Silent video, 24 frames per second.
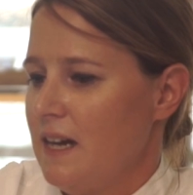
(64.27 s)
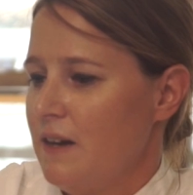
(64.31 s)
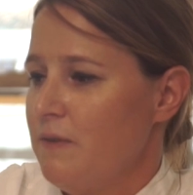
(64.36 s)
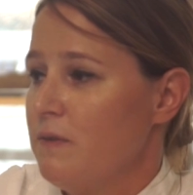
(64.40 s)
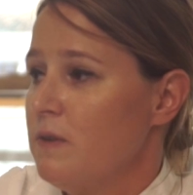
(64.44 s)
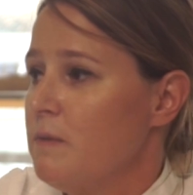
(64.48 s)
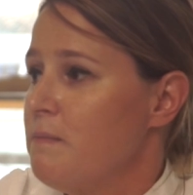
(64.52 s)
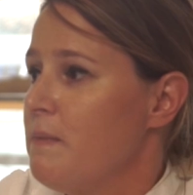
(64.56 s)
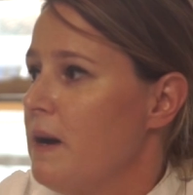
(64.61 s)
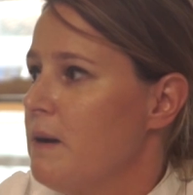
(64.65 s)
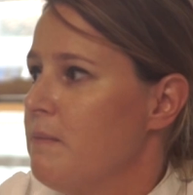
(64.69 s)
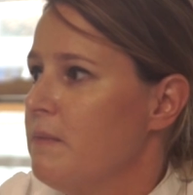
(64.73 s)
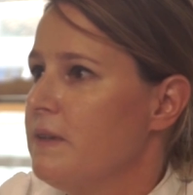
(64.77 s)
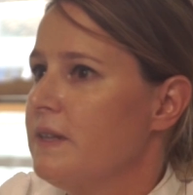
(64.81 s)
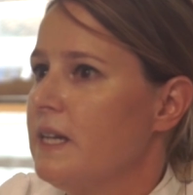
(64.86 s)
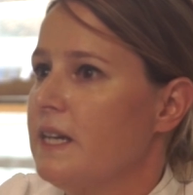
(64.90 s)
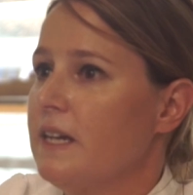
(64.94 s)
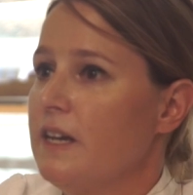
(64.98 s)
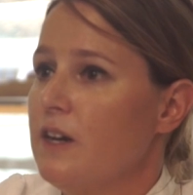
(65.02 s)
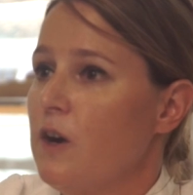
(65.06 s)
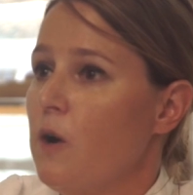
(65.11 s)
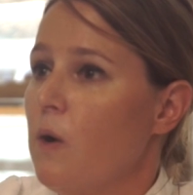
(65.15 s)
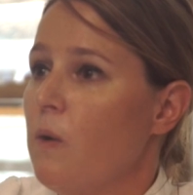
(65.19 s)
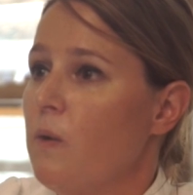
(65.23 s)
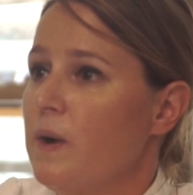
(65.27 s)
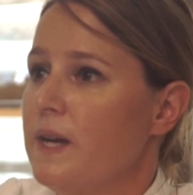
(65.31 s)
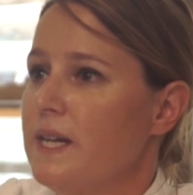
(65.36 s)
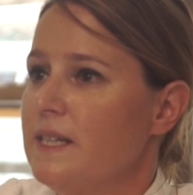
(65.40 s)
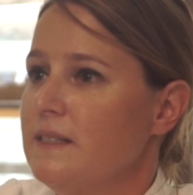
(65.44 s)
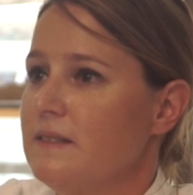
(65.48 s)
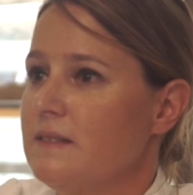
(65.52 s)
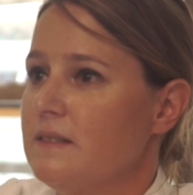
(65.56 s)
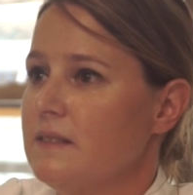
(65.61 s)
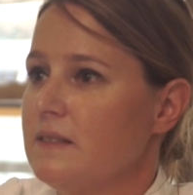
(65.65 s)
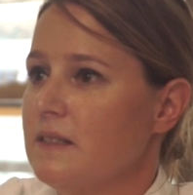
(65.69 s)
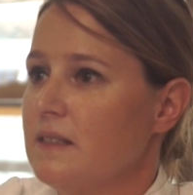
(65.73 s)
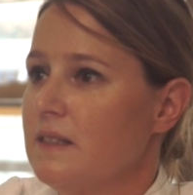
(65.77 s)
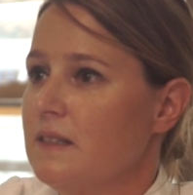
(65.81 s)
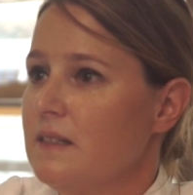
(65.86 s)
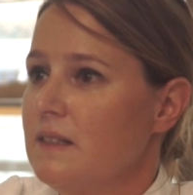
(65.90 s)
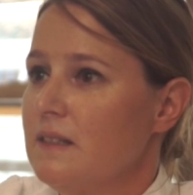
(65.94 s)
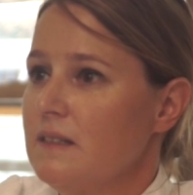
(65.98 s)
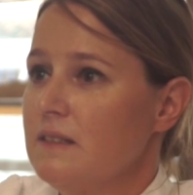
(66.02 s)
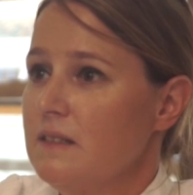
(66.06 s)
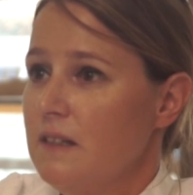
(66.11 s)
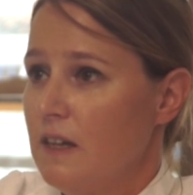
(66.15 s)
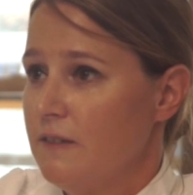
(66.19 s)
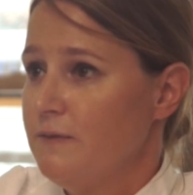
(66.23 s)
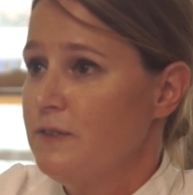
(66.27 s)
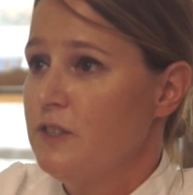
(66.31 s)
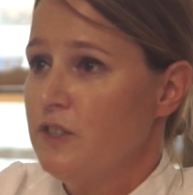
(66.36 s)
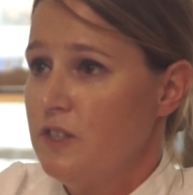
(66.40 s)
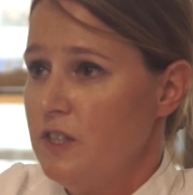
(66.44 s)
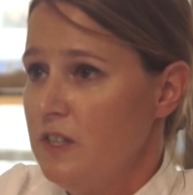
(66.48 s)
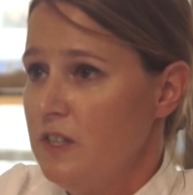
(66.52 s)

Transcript: I remember that I always loved to